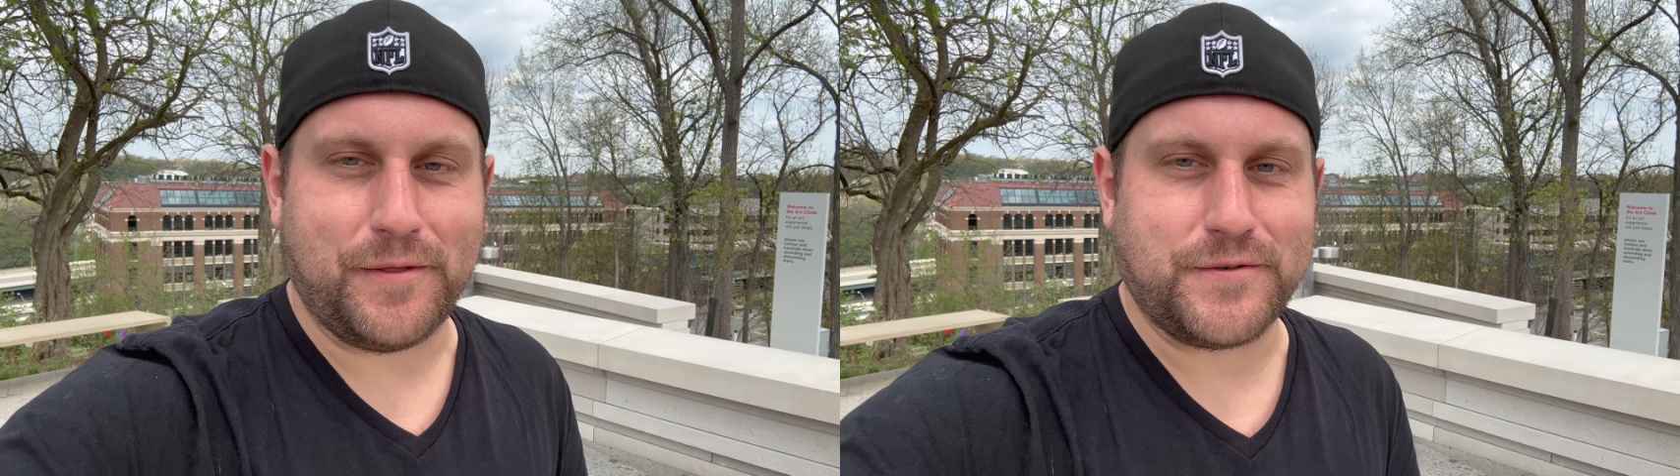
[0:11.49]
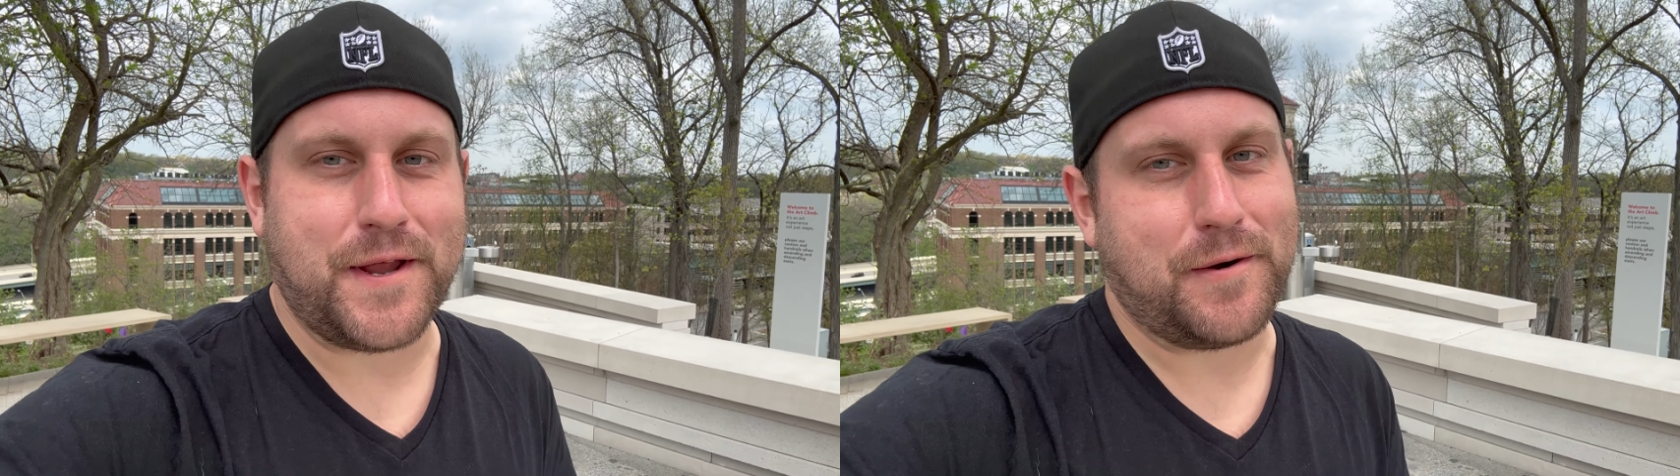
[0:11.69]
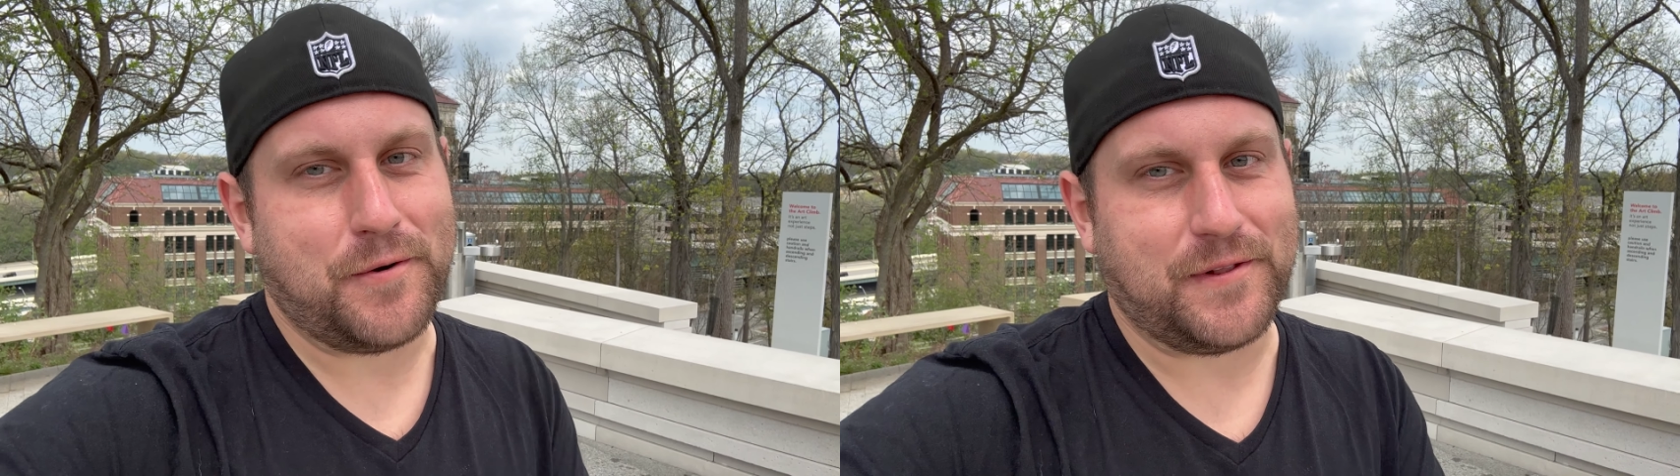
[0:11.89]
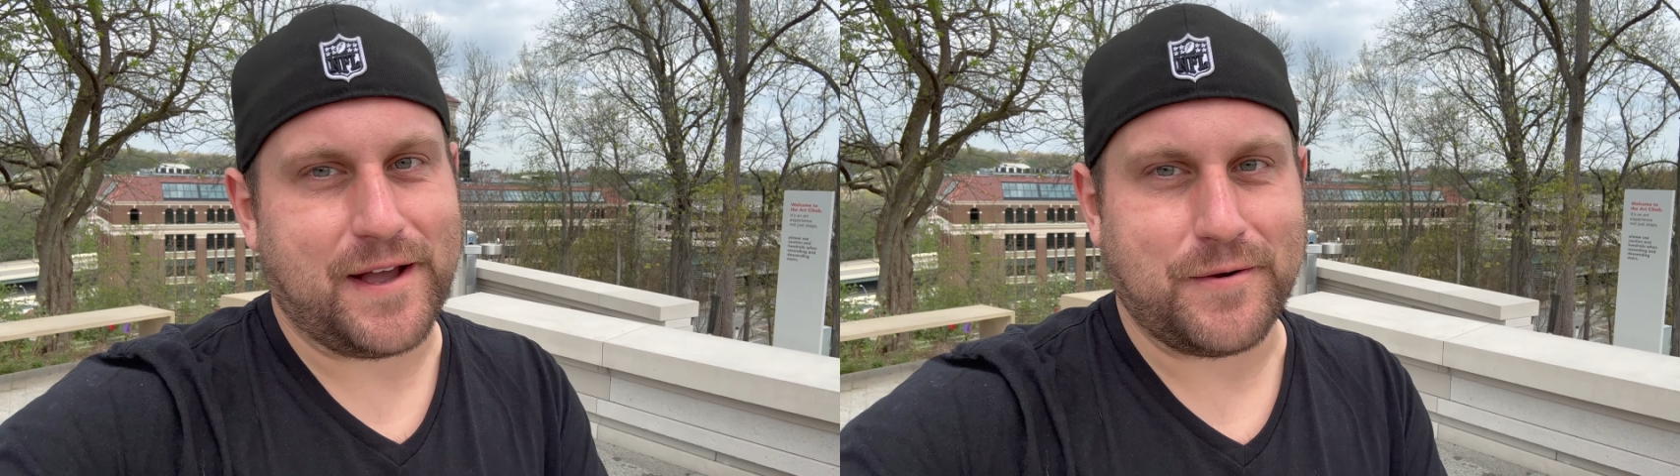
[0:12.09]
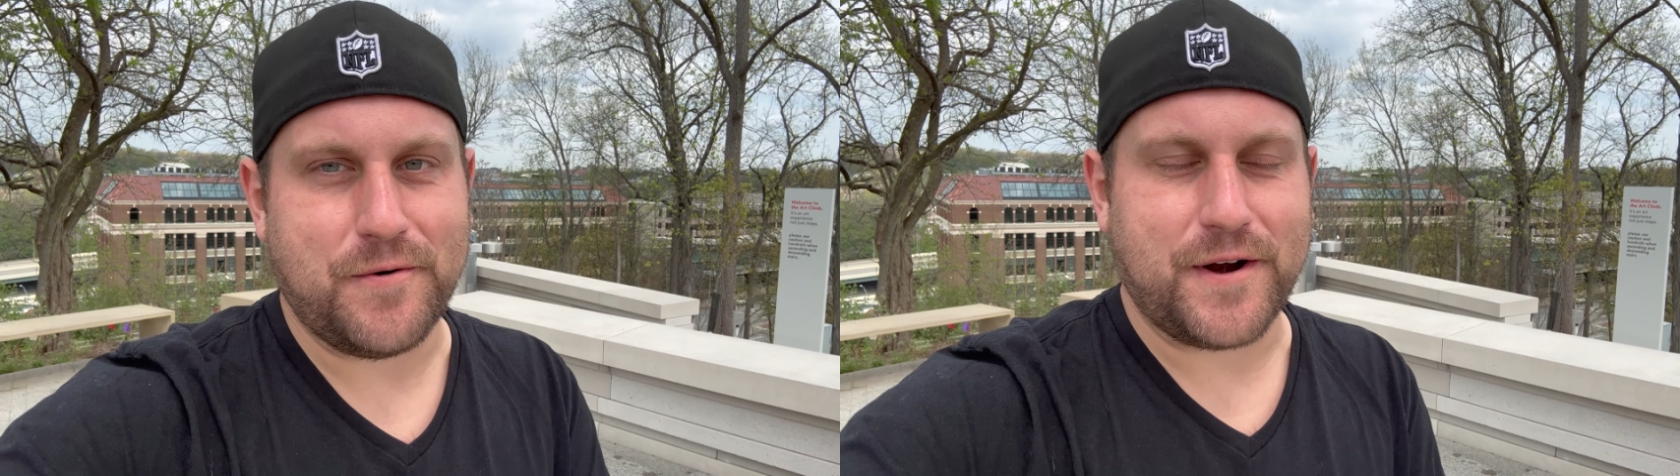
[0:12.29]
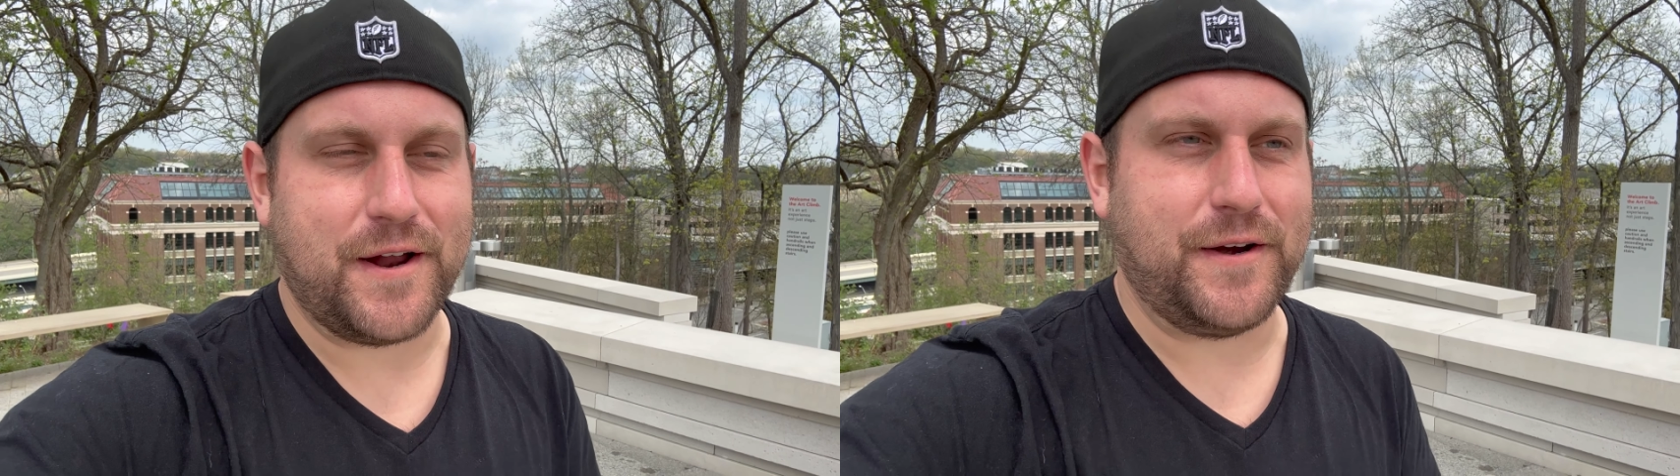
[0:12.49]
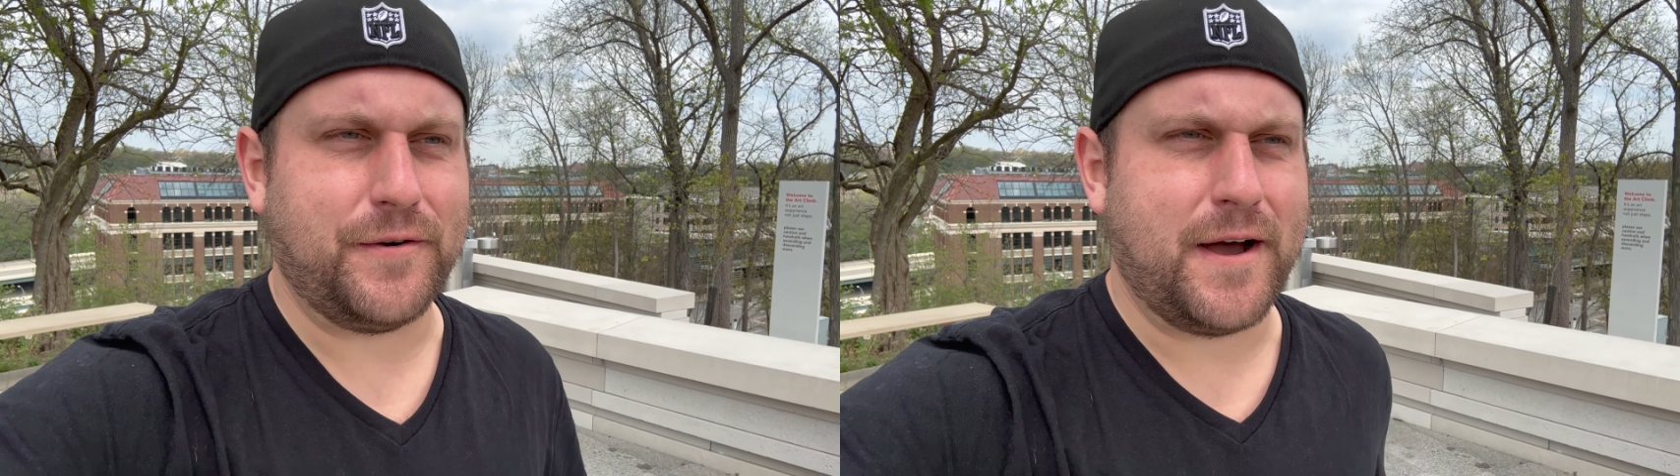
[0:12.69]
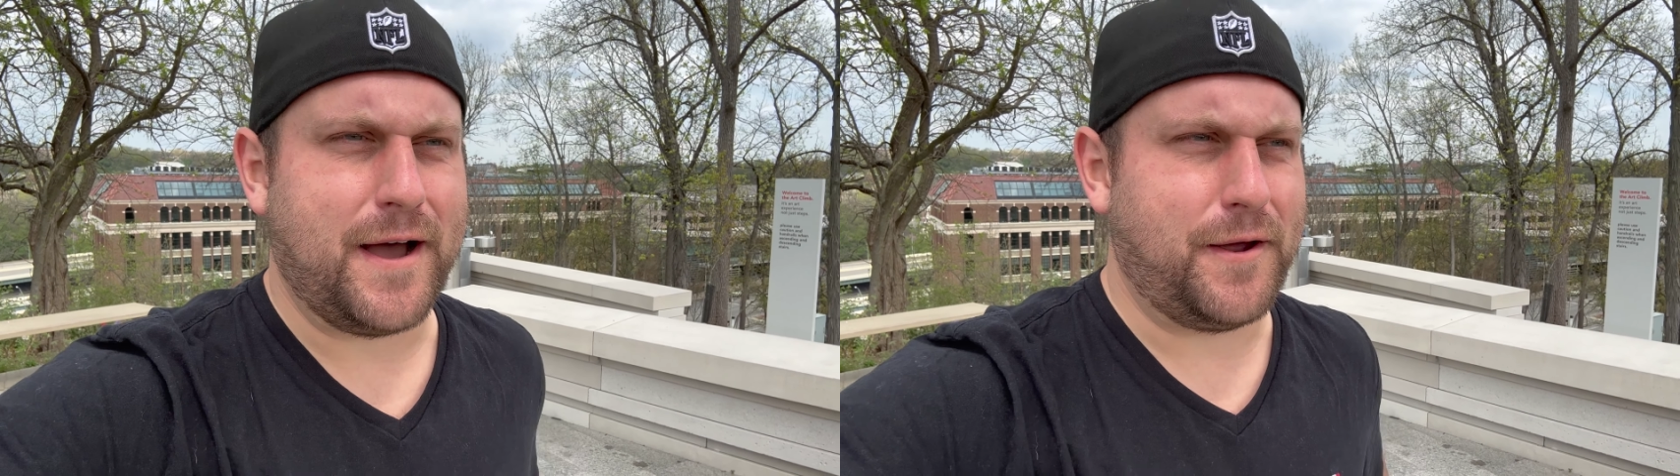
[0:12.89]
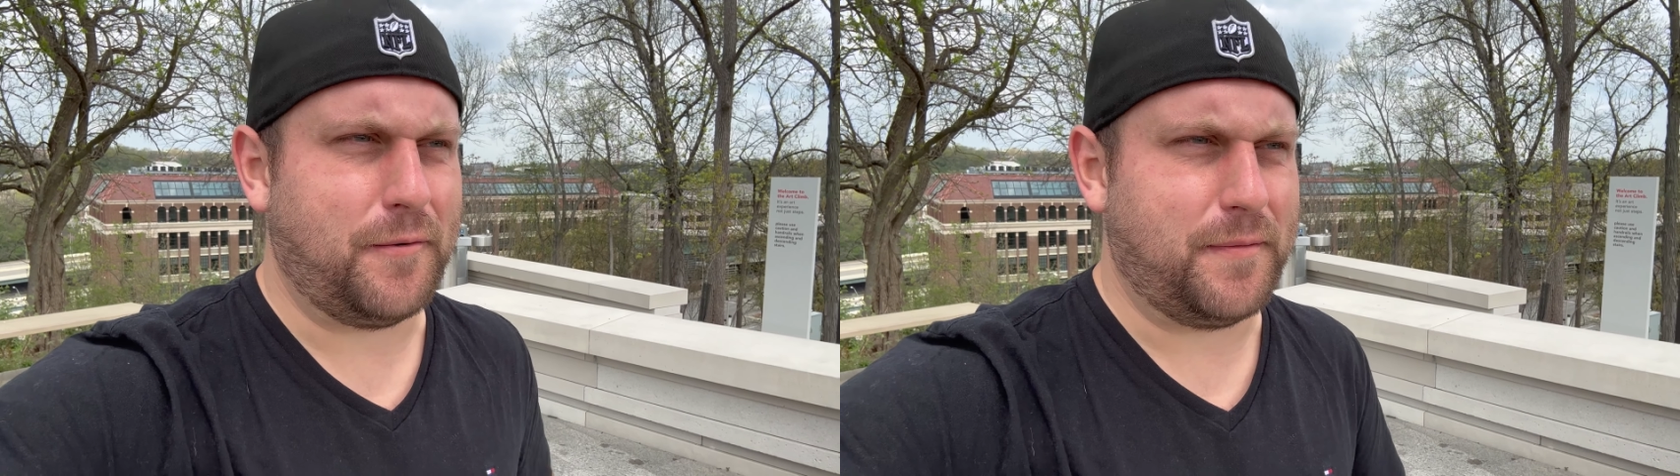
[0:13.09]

There's not a whole lot going on in Ohio,